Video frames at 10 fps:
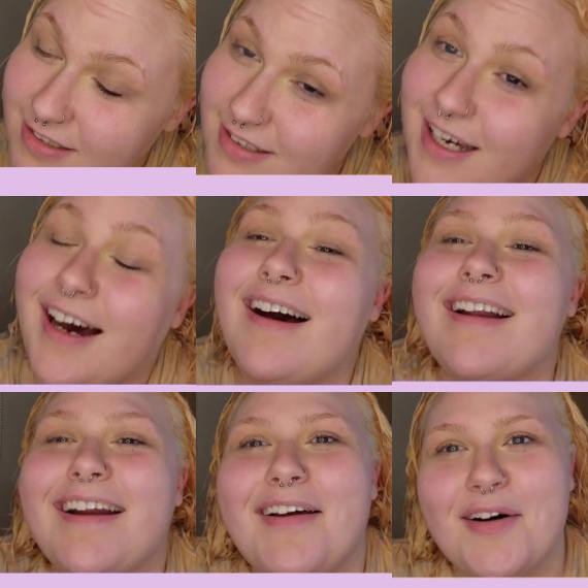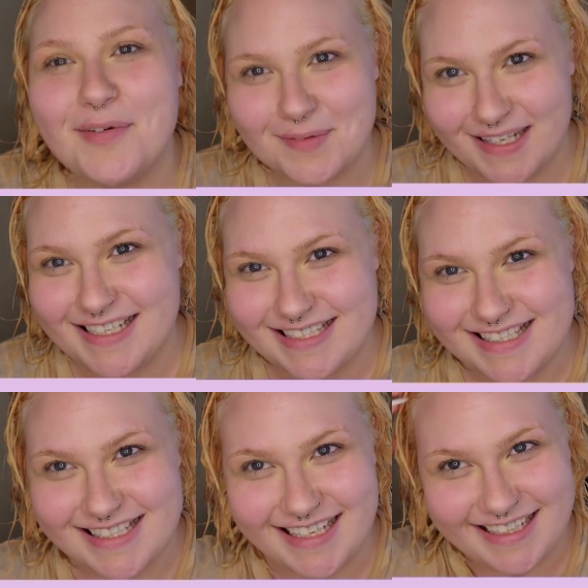God, I hope
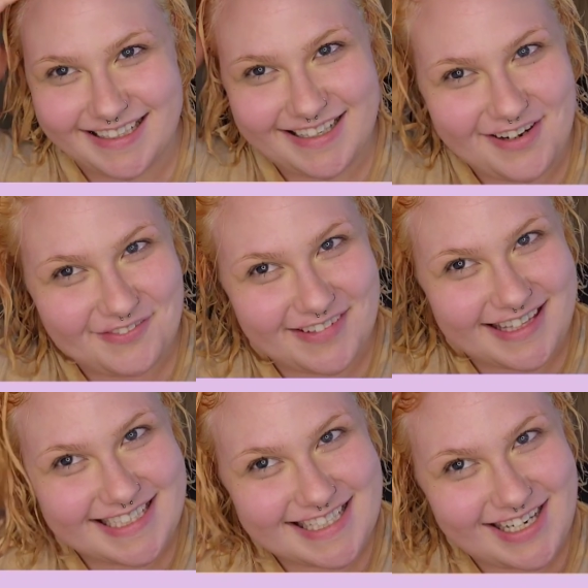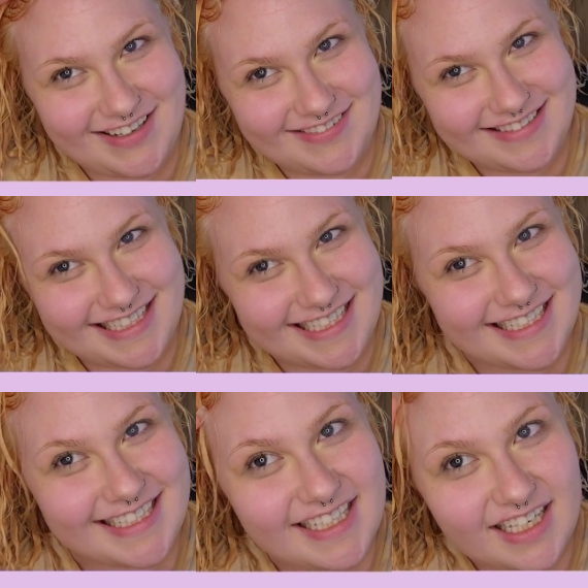it's light enough for the toner.
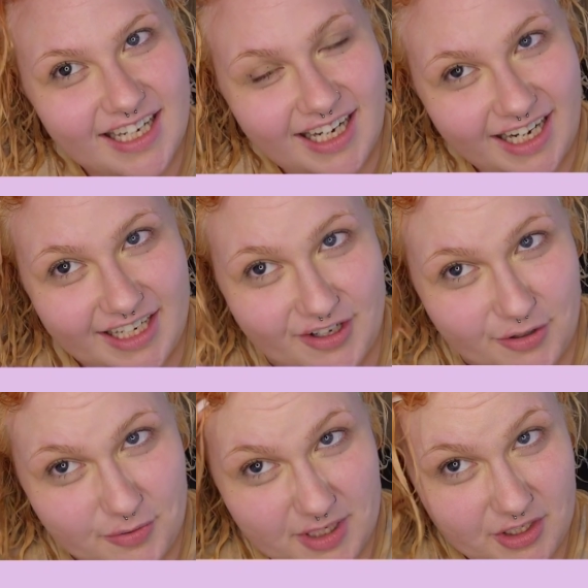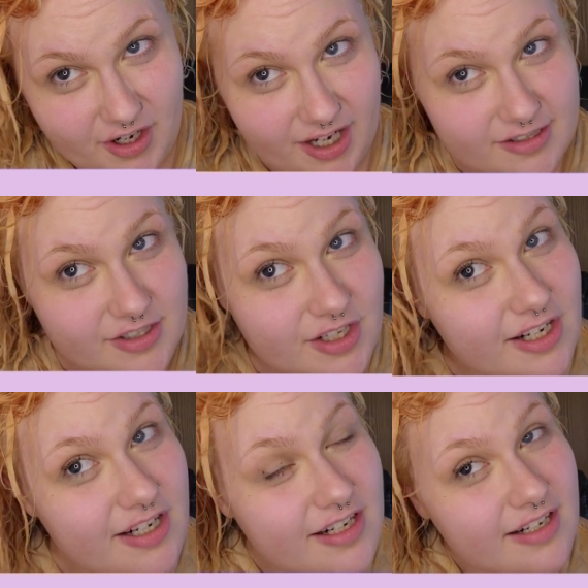I know when your hair's
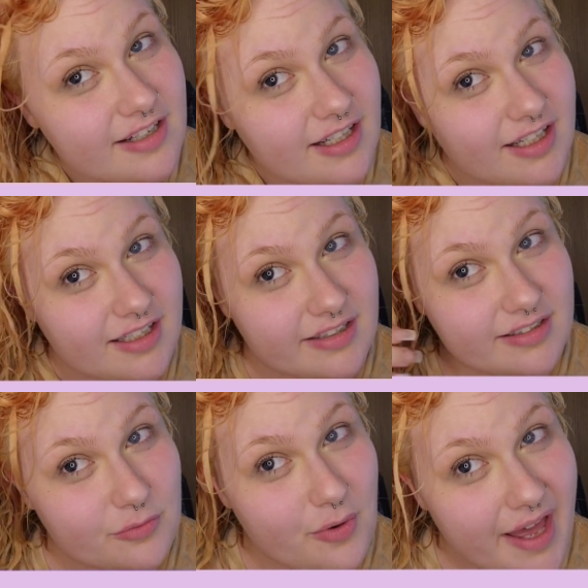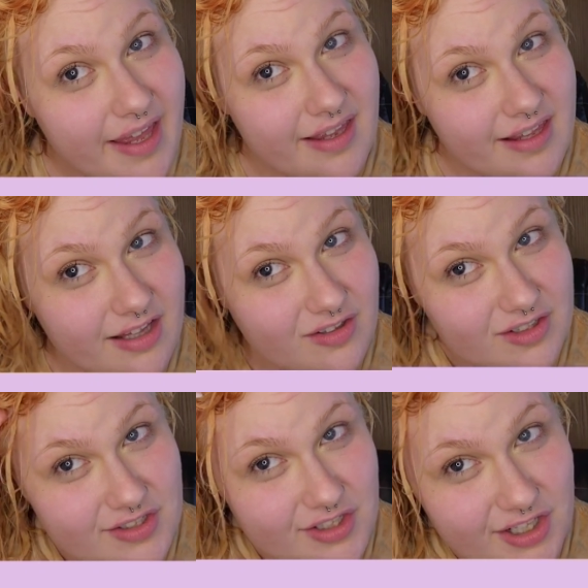dark, wet, it
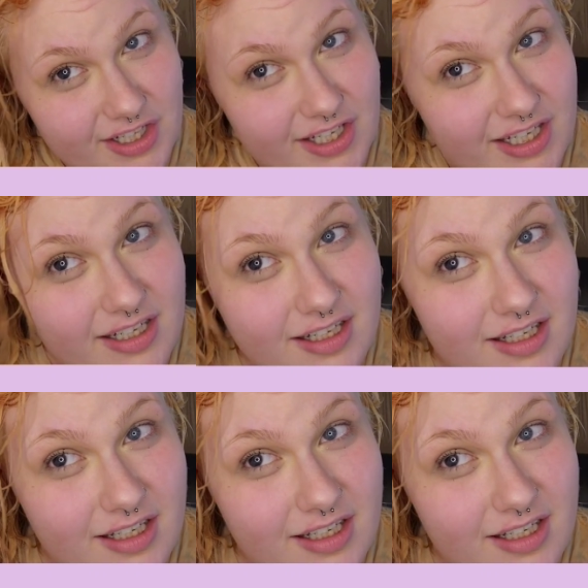looks darker.